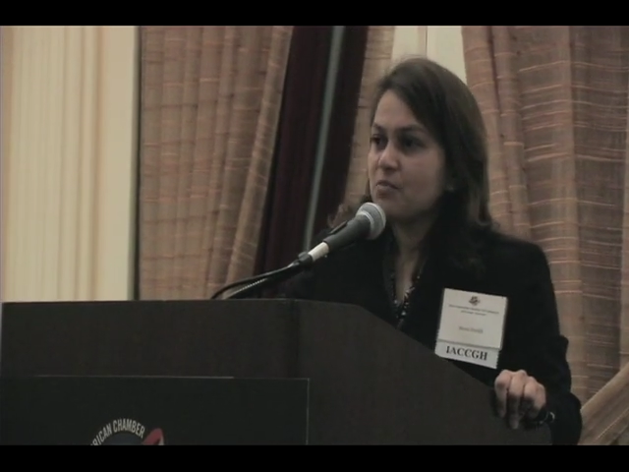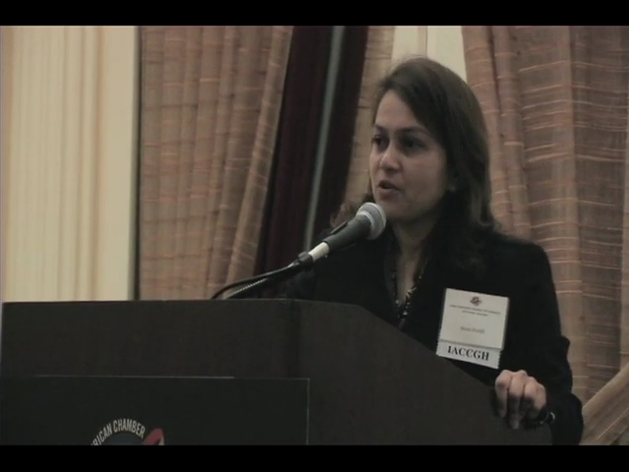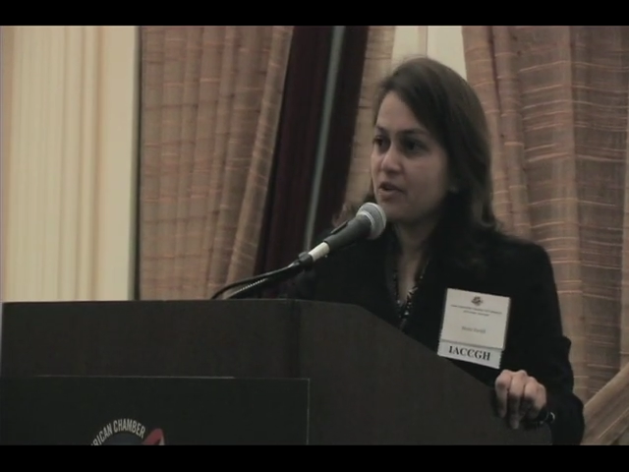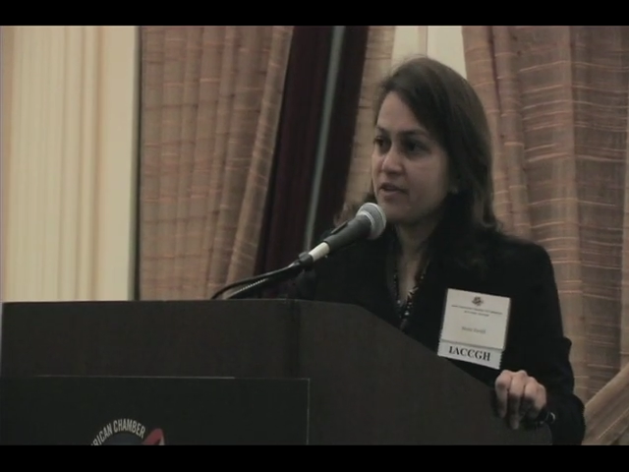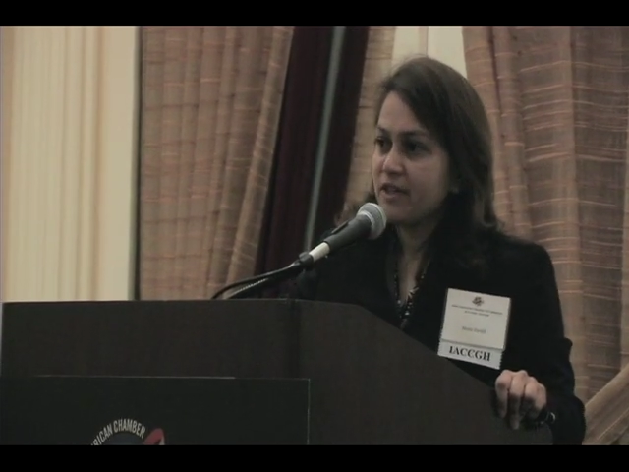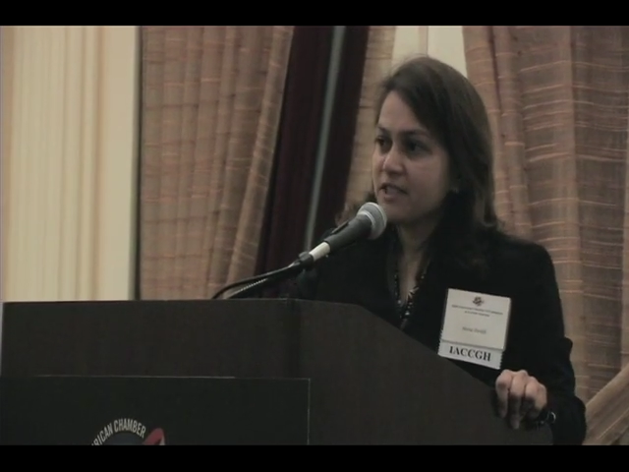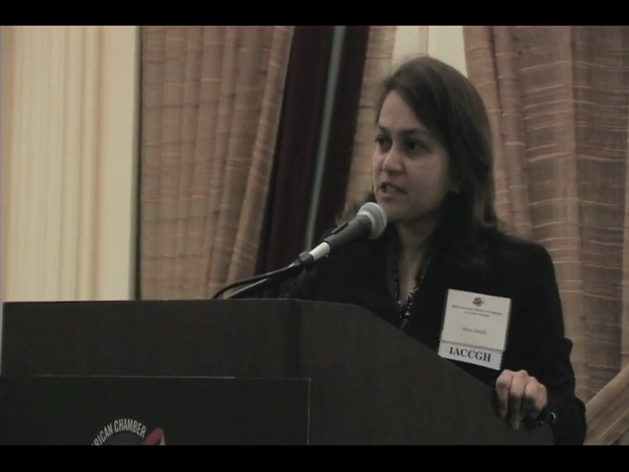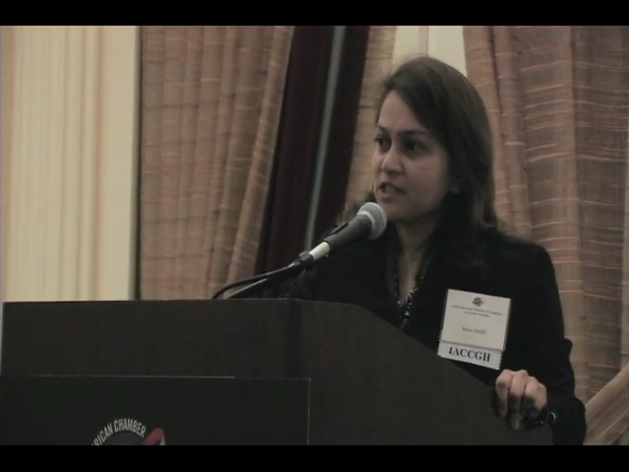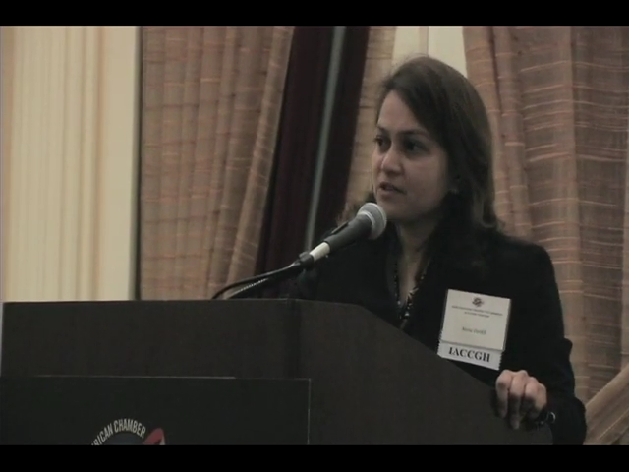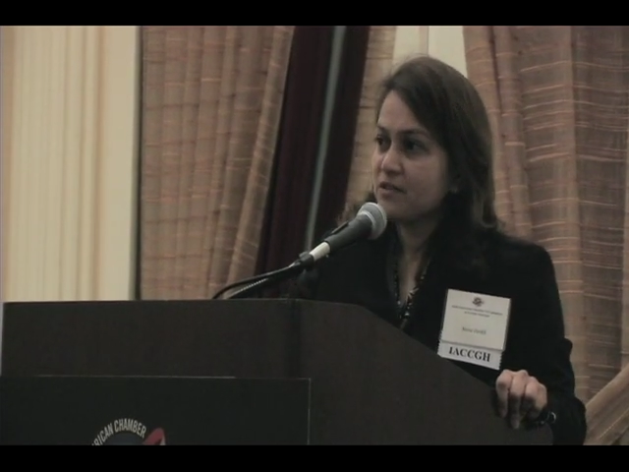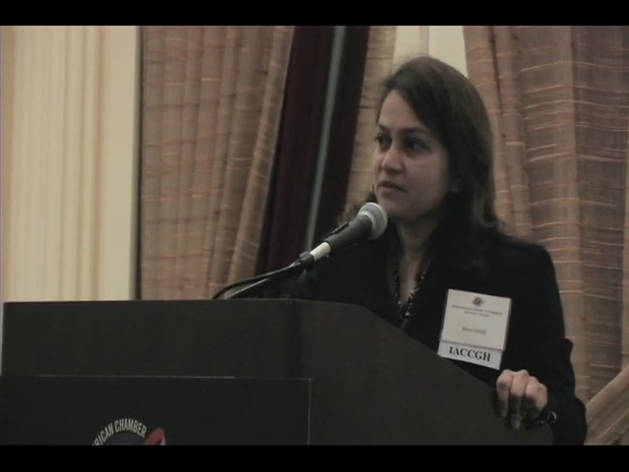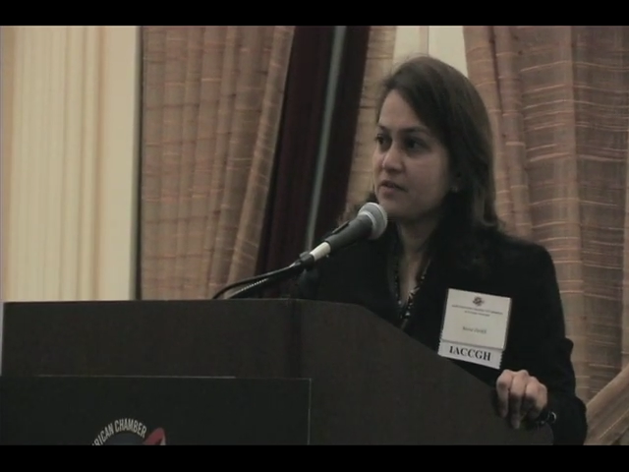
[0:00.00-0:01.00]

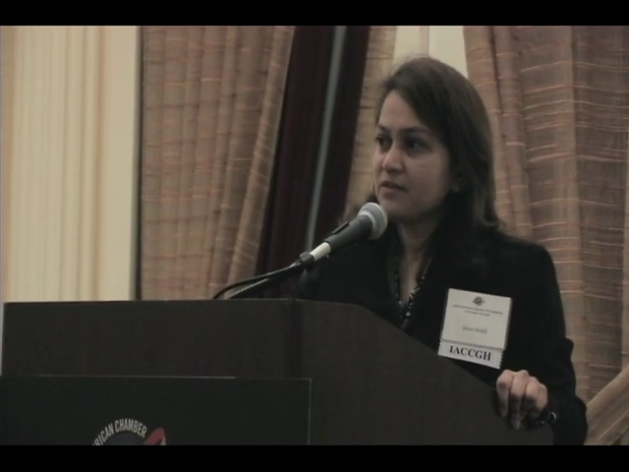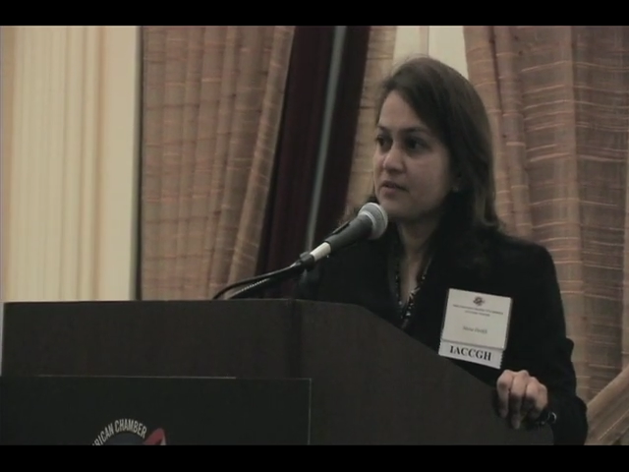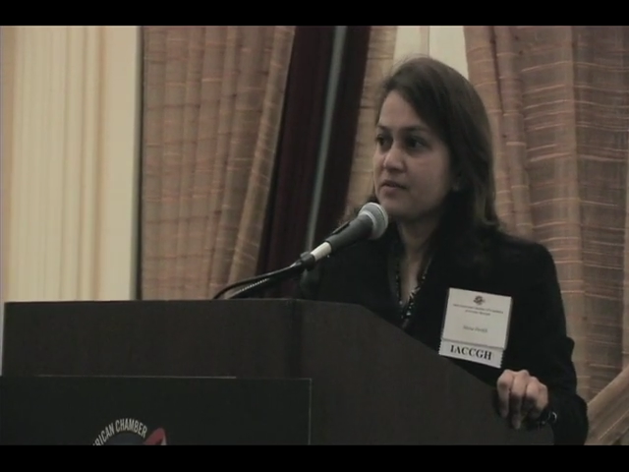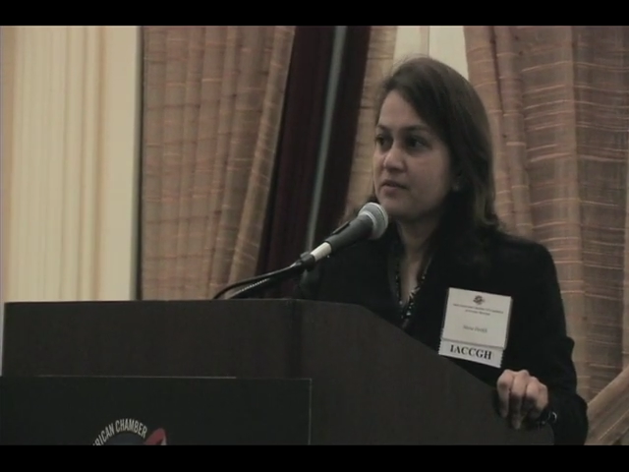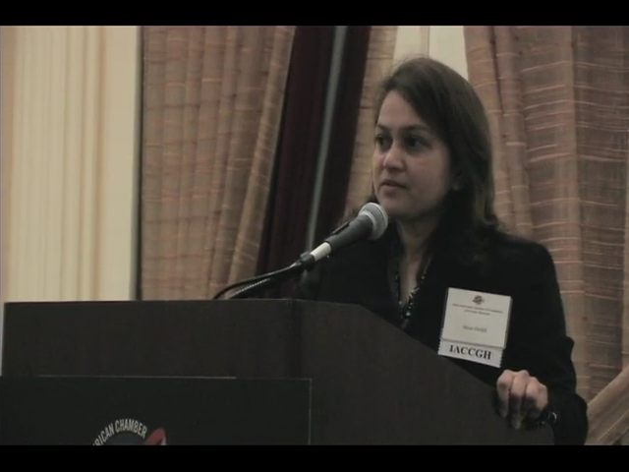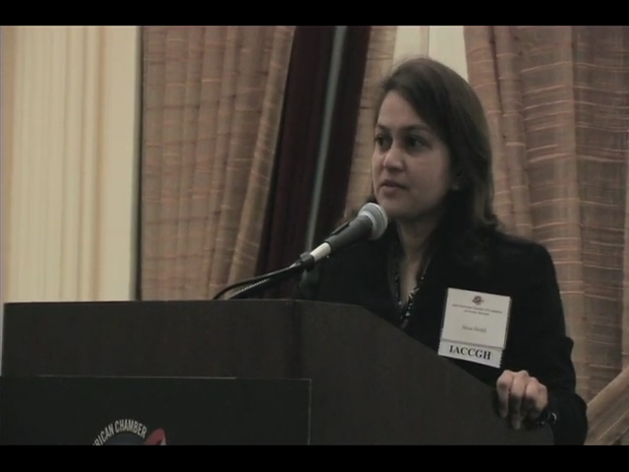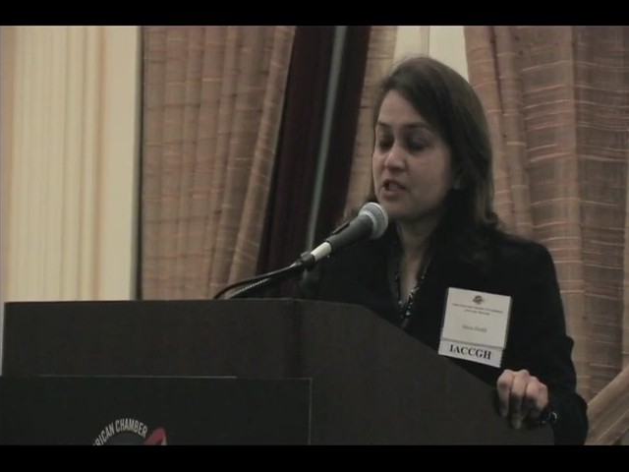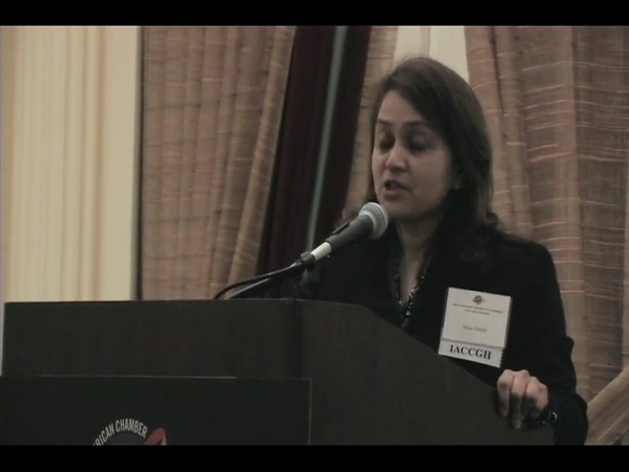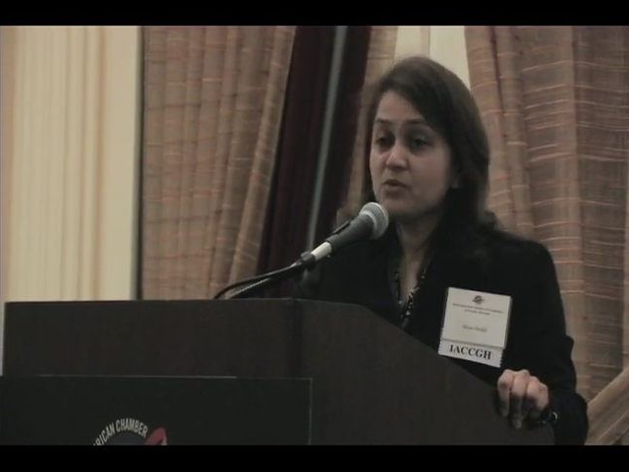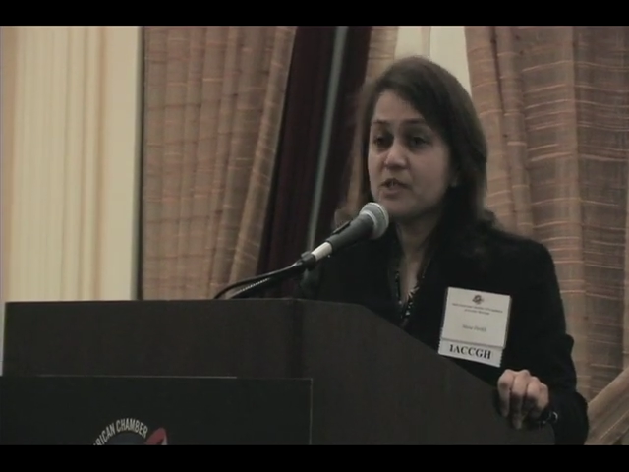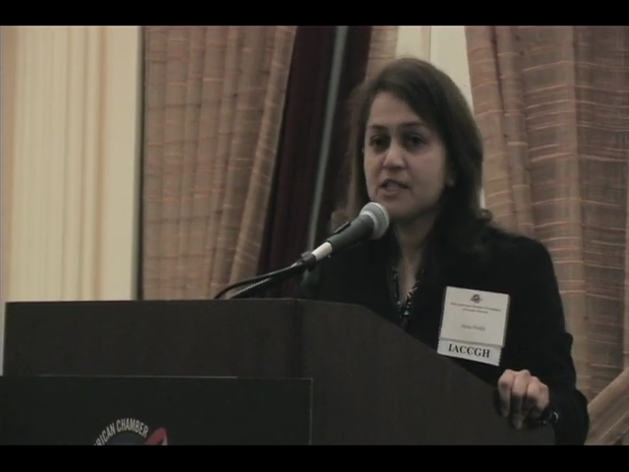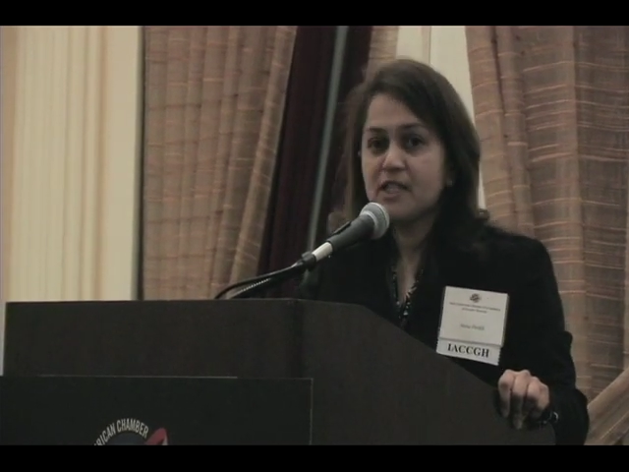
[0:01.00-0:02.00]
progressive
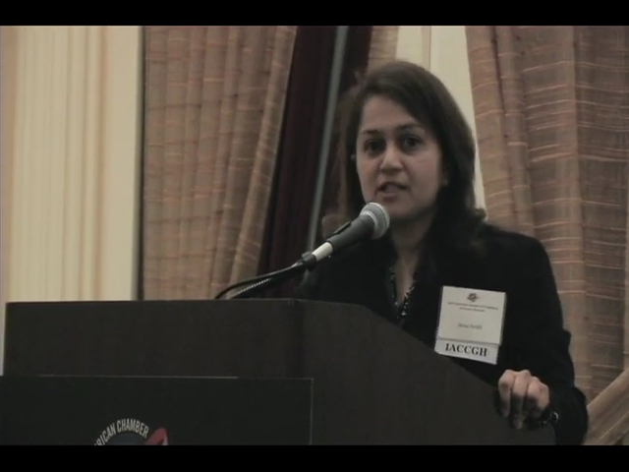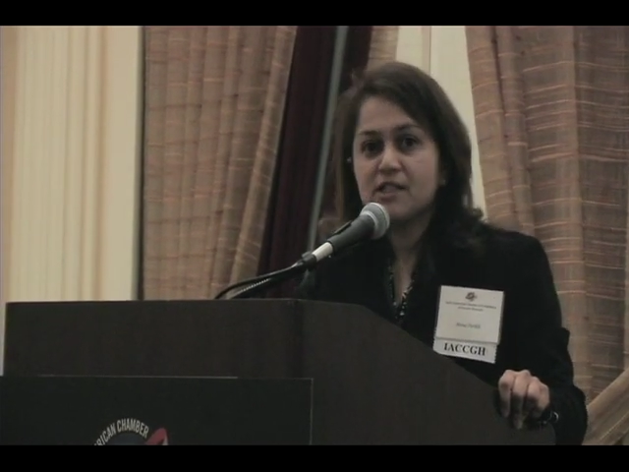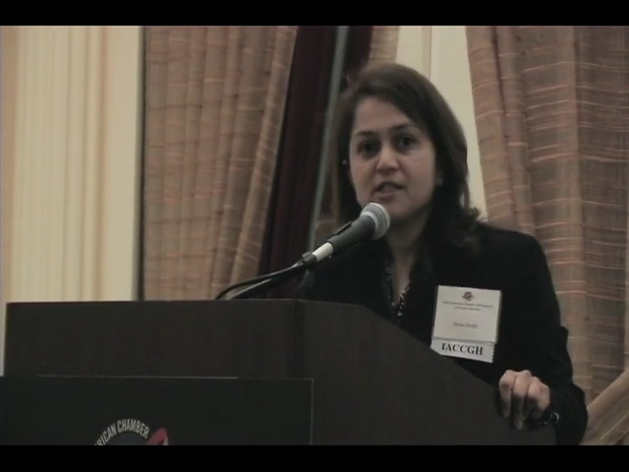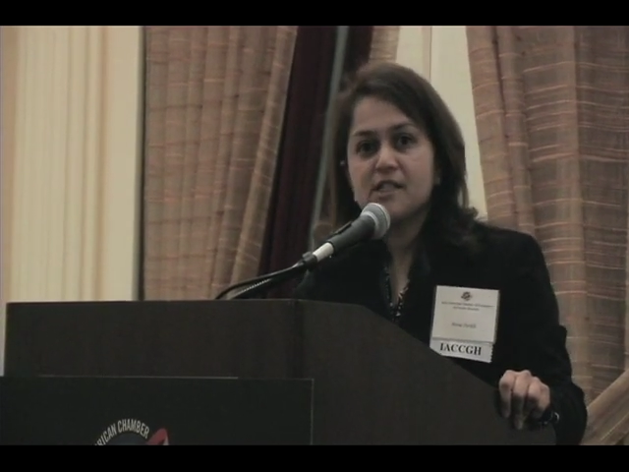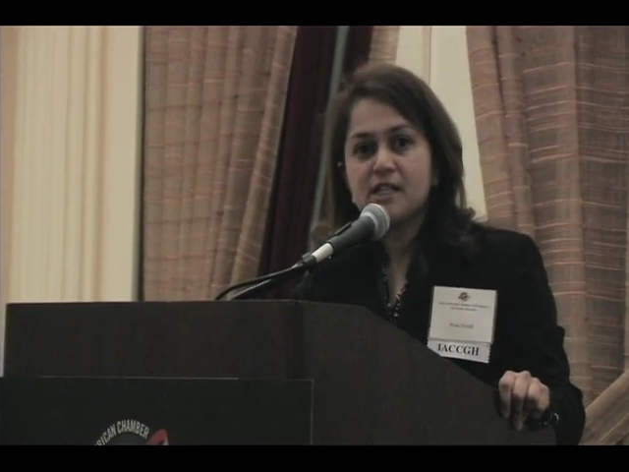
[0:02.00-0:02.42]
service sectors